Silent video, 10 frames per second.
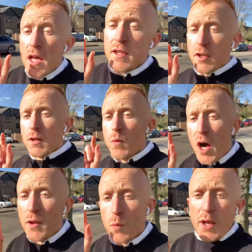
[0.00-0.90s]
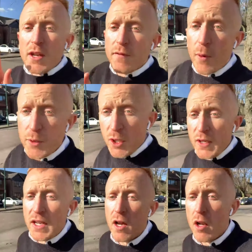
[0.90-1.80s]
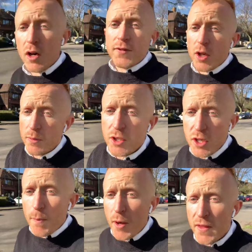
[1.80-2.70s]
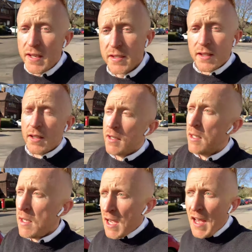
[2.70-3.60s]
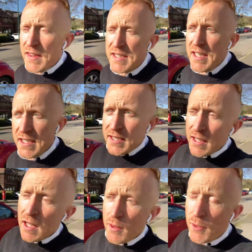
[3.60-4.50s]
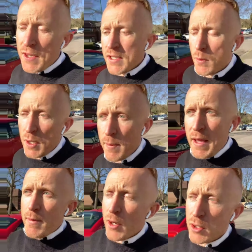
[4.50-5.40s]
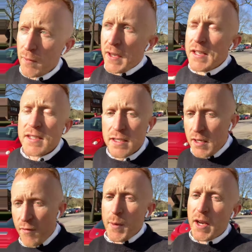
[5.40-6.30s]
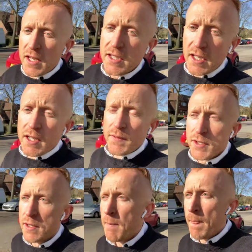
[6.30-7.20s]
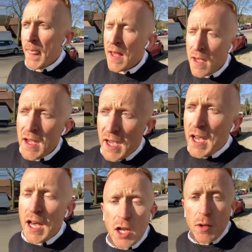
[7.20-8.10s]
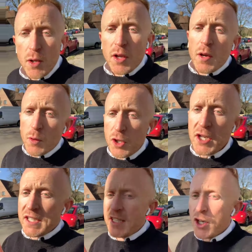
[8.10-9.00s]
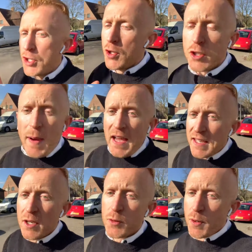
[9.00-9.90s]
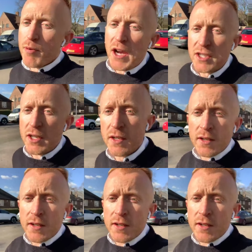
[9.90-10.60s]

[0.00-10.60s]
there's only one window of opportunity in our lifetime to jump on this. And this is the things that we're going to make the most of is government initiatives. You're going to see a huge amount of yield compression.